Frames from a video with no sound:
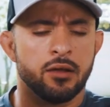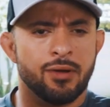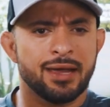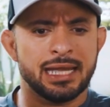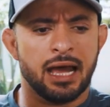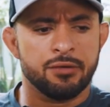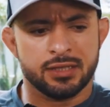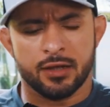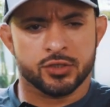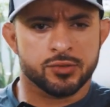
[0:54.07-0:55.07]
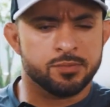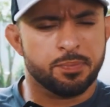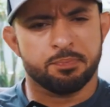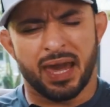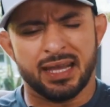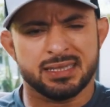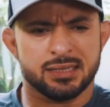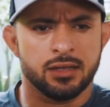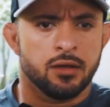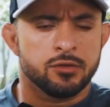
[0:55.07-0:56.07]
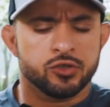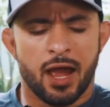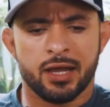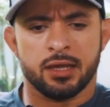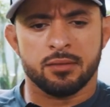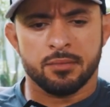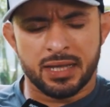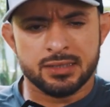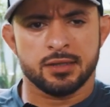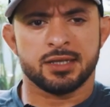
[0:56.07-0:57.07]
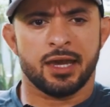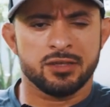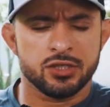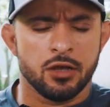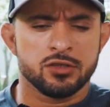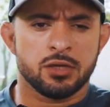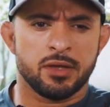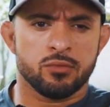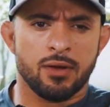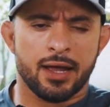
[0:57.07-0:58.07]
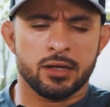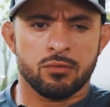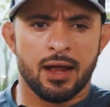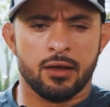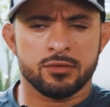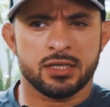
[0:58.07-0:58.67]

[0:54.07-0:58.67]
Right now, he's on pace tracking based on his age to be right around,